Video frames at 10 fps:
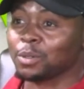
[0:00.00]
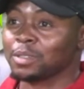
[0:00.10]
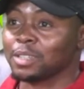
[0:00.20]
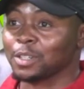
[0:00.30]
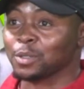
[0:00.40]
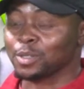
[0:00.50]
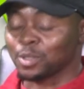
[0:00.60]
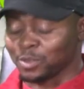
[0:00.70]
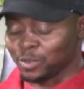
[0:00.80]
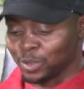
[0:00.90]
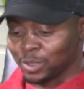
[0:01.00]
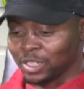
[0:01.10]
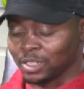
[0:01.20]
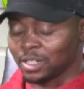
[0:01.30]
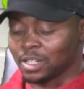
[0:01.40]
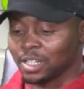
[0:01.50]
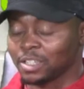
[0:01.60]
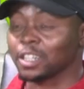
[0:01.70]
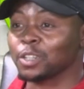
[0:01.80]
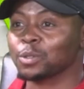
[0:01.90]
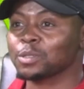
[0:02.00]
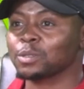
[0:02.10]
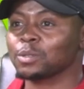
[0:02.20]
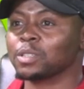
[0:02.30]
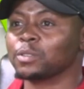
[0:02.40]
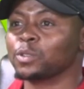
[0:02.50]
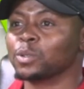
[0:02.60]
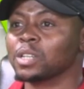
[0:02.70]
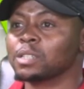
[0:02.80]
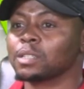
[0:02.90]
to Ivo, and thank you also to the viewers,